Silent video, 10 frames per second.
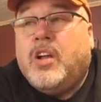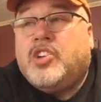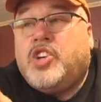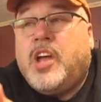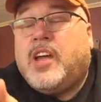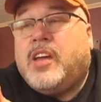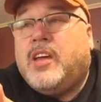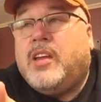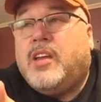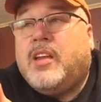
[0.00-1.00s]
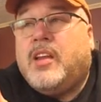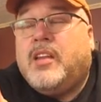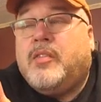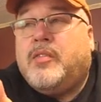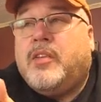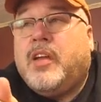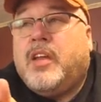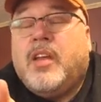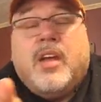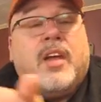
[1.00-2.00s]
check it, and
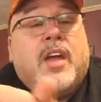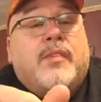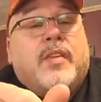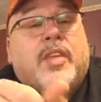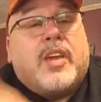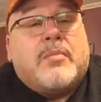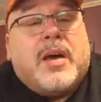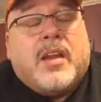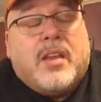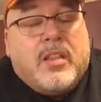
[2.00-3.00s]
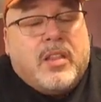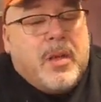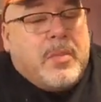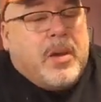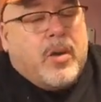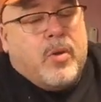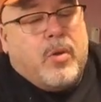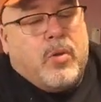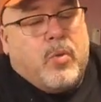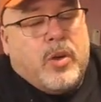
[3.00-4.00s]
if you think about it, let me
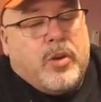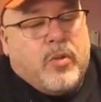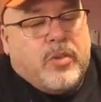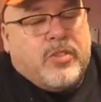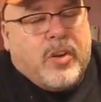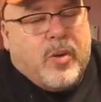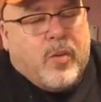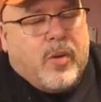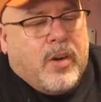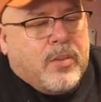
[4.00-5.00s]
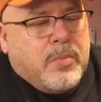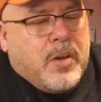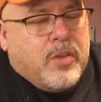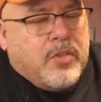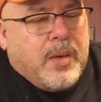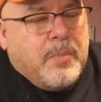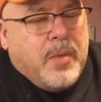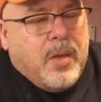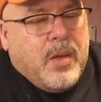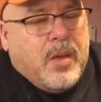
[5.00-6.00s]
know what your result was, because I
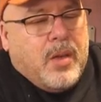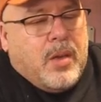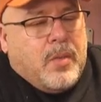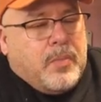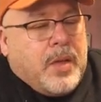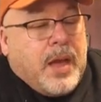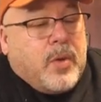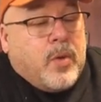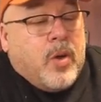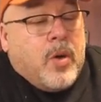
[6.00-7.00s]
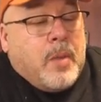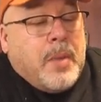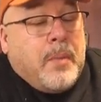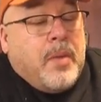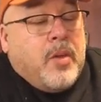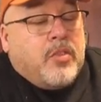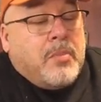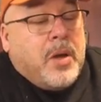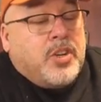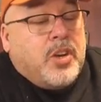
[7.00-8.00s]
don't know. Maybe there's a
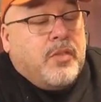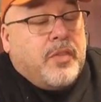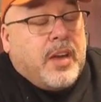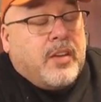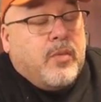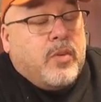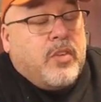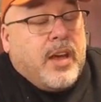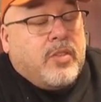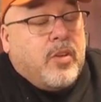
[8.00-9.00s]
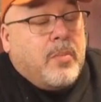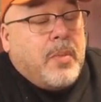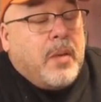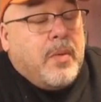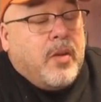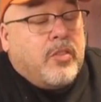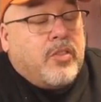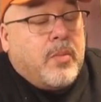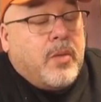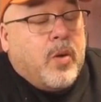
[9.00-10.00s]
bunch of defective ones out there. Maybe there's
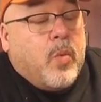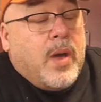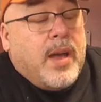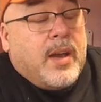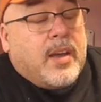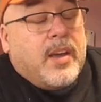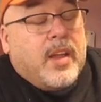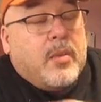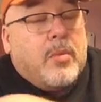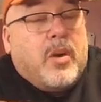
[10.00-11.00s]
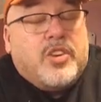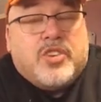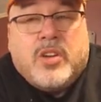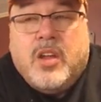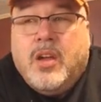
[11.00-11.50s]
some that are way out of calibration.